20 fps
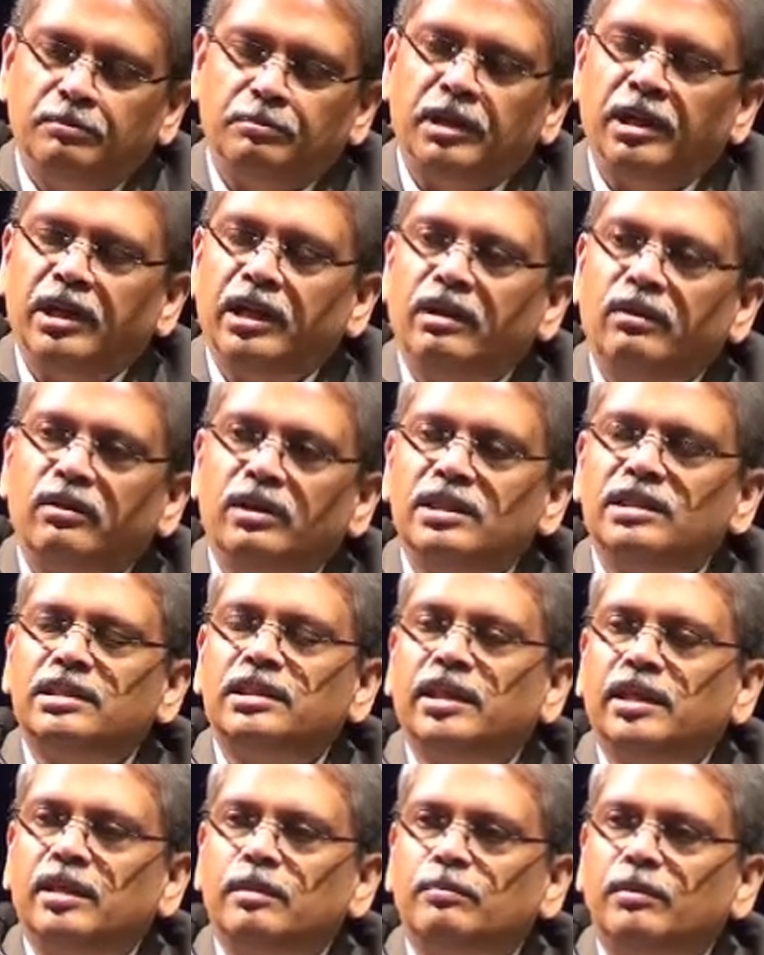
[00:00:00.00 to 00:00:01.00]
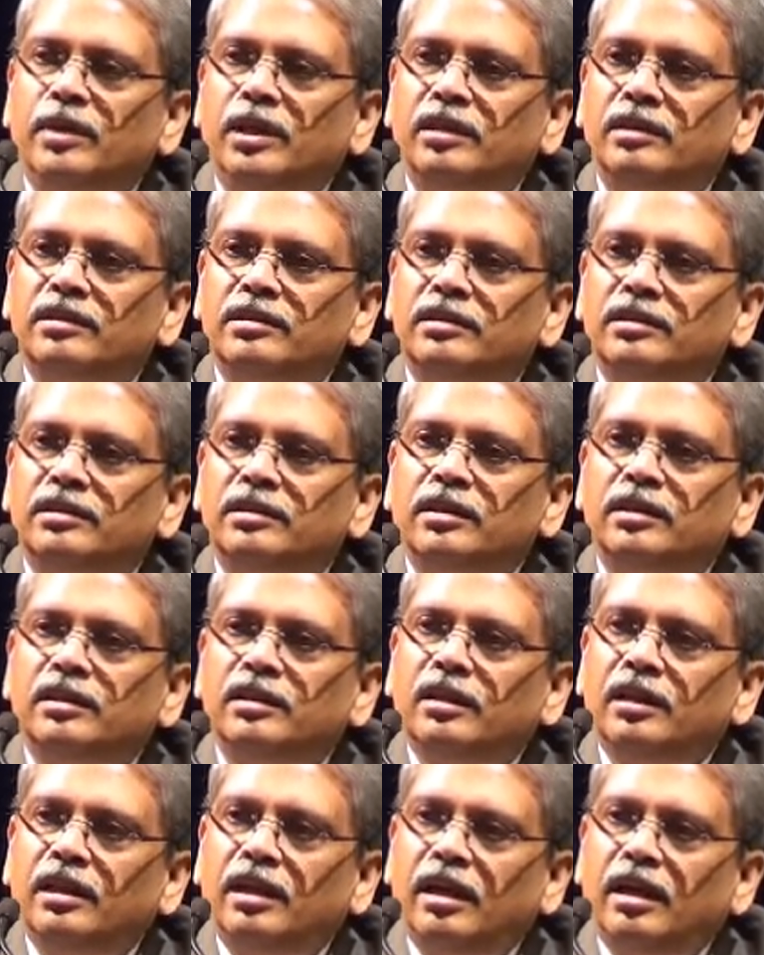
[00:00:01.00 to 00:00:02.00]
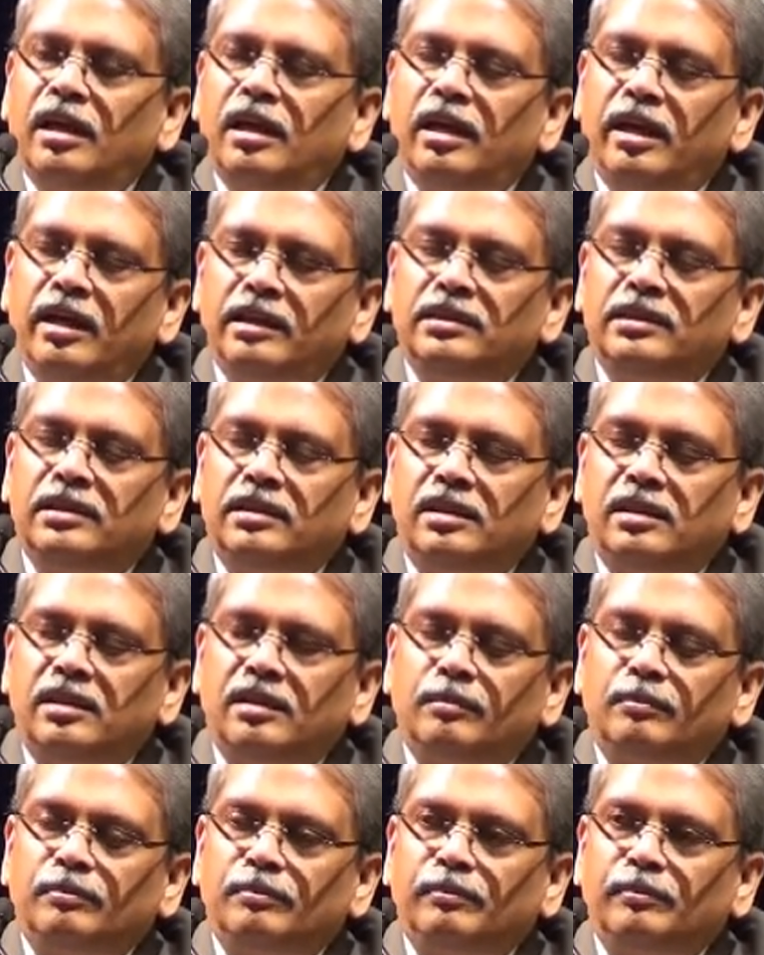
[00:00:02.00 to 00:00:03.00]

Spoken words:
printing out a statement, etc.